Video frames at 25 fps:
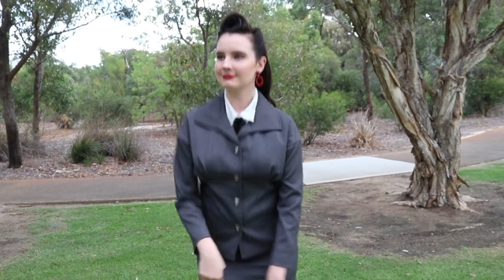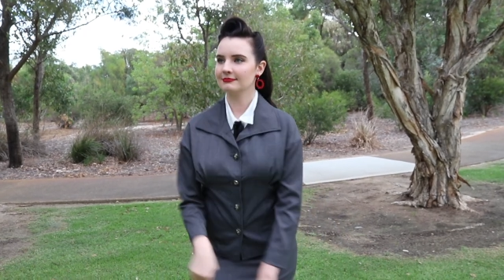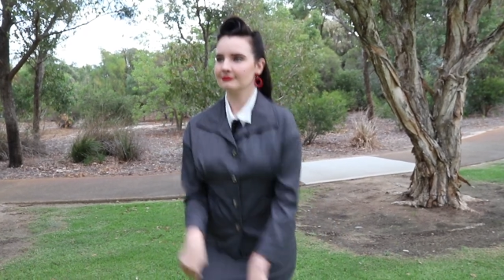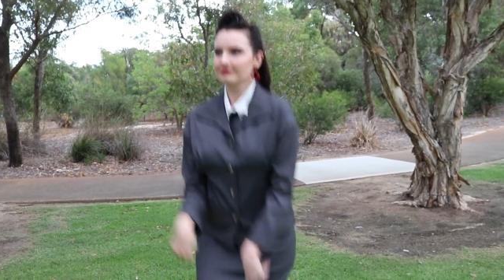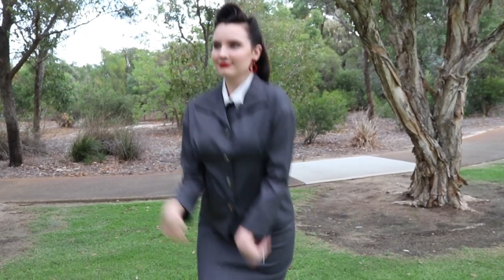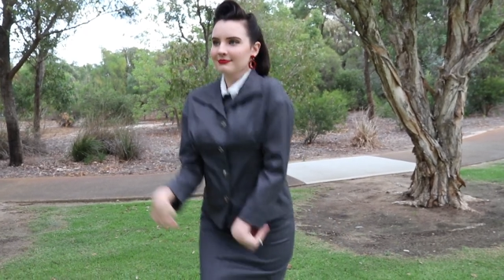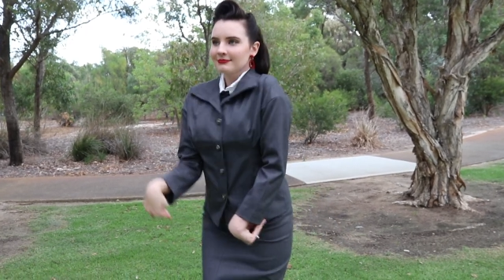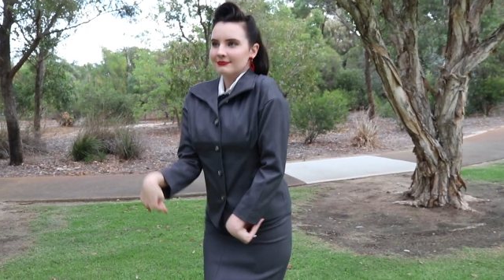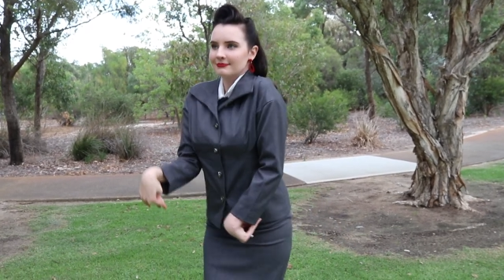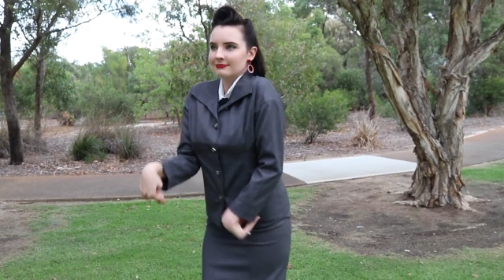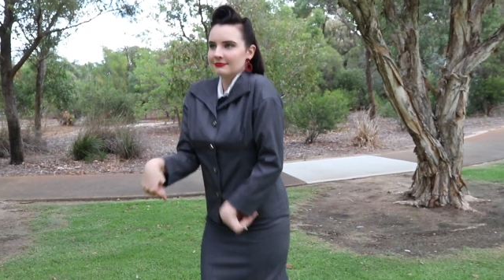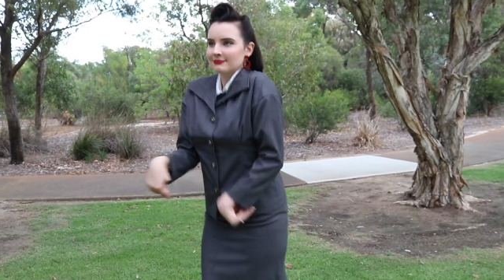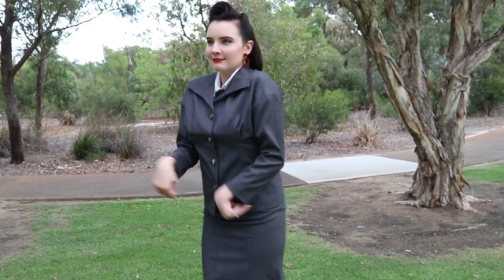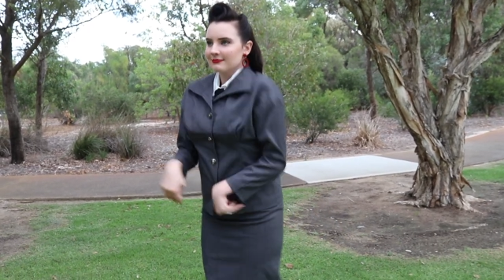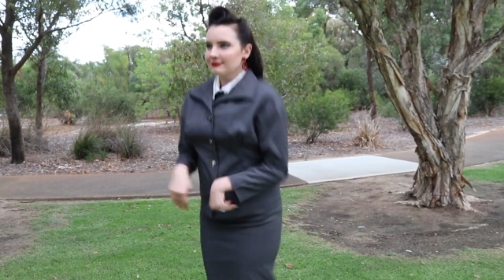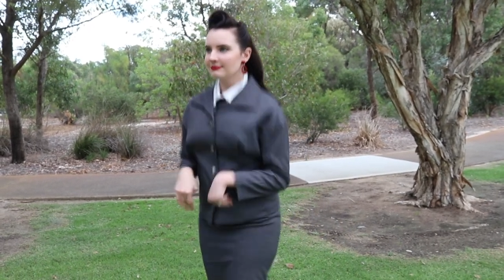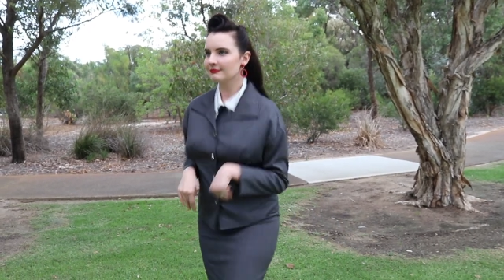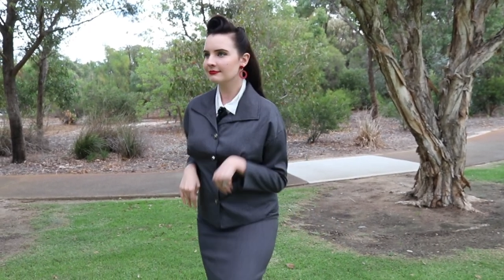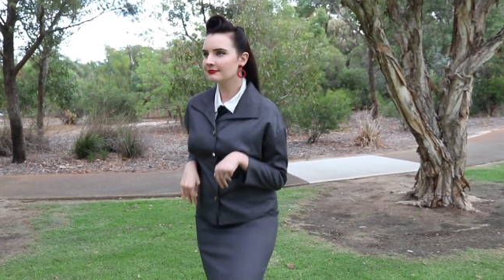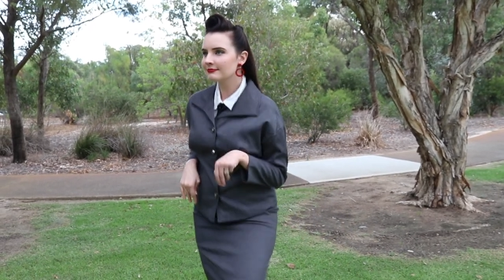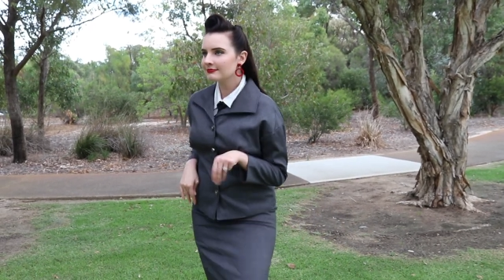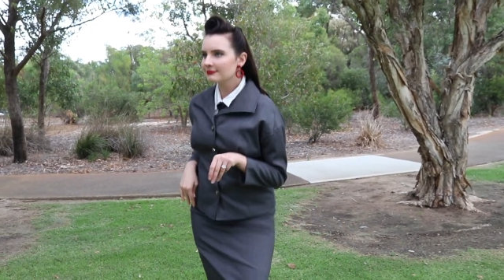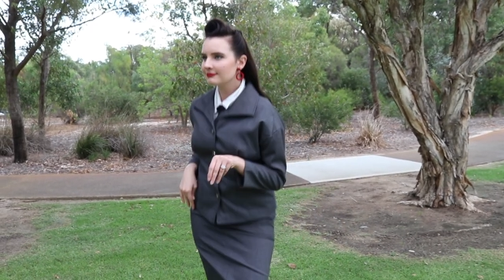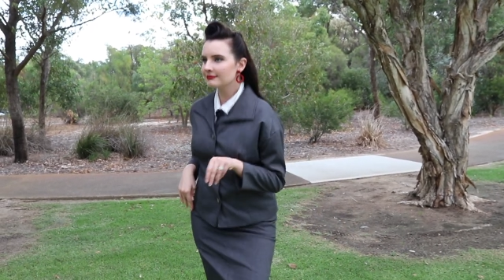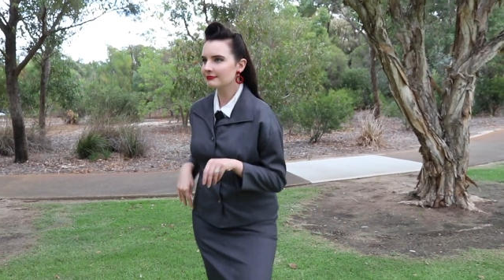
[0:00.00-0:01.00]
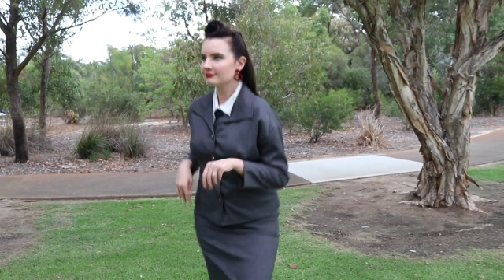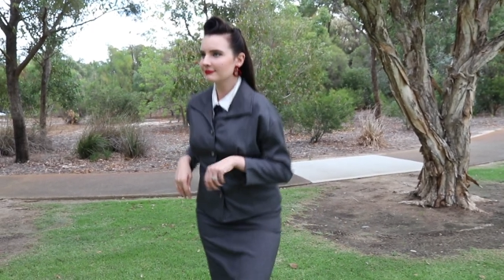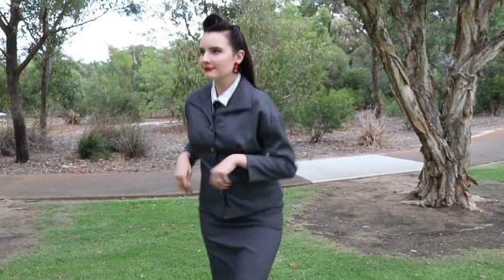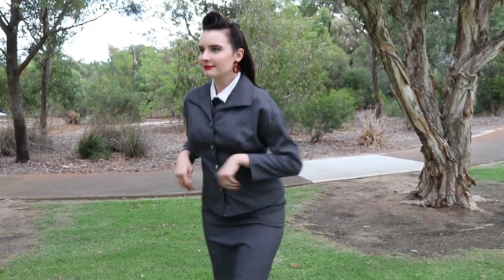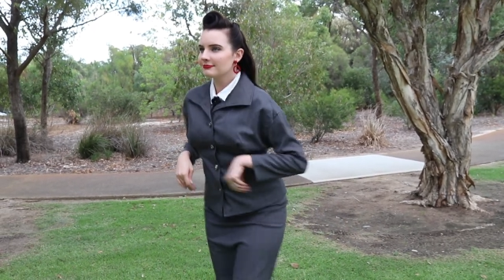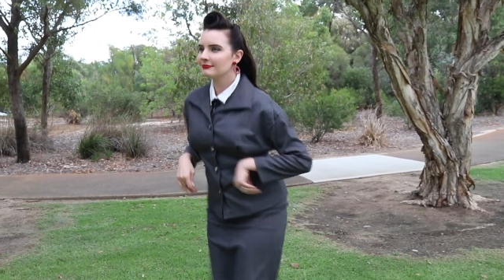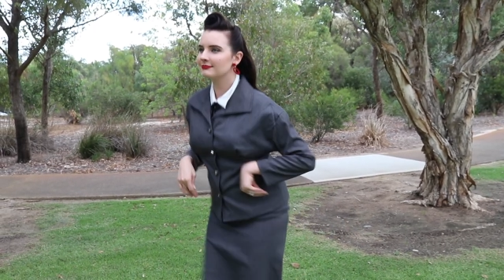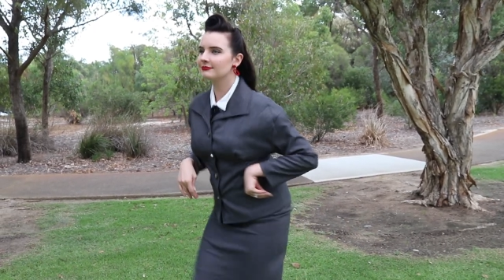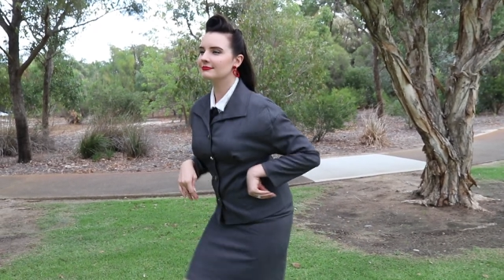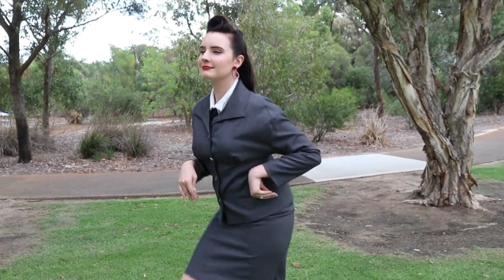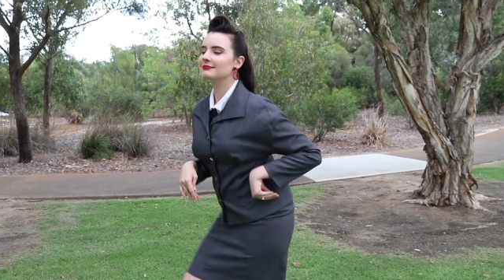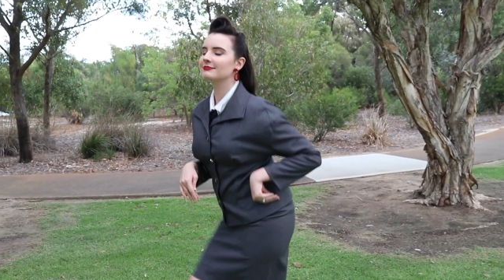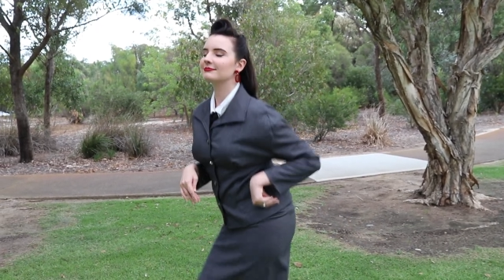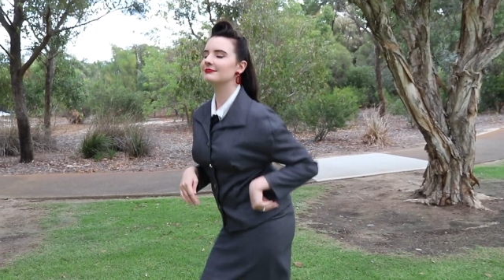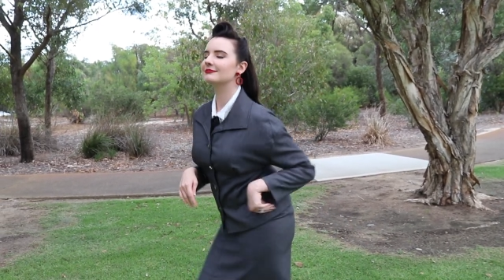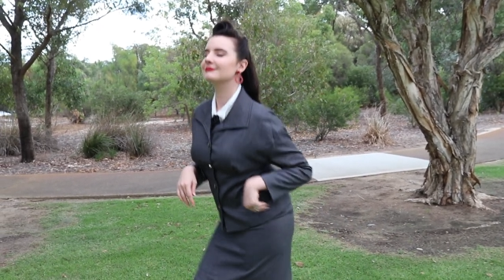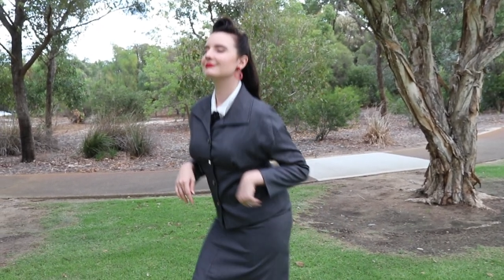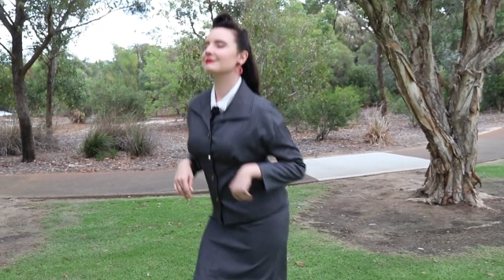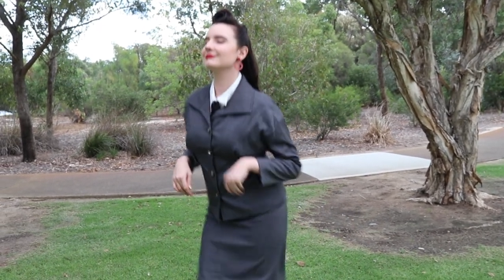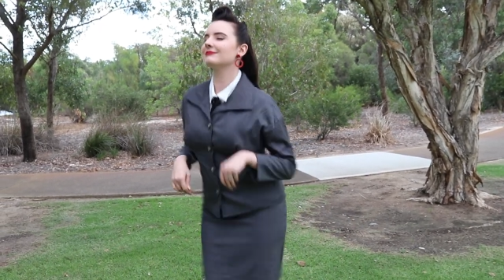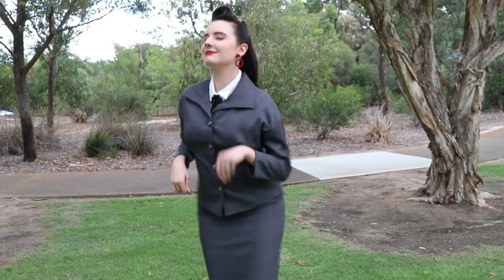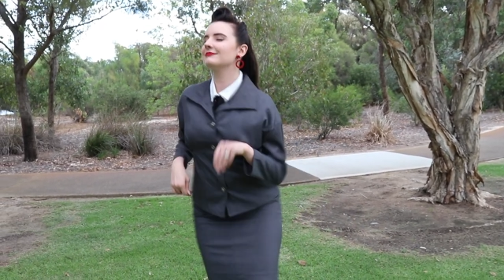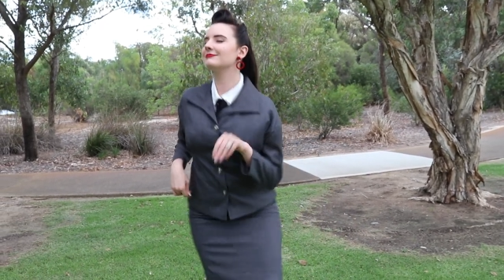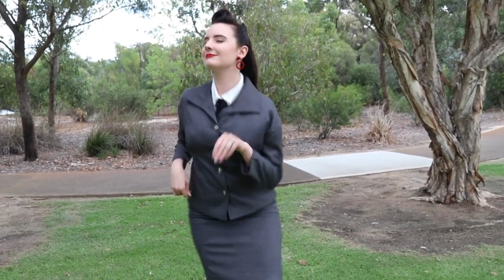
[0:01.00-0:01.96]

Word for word: took me so long to steam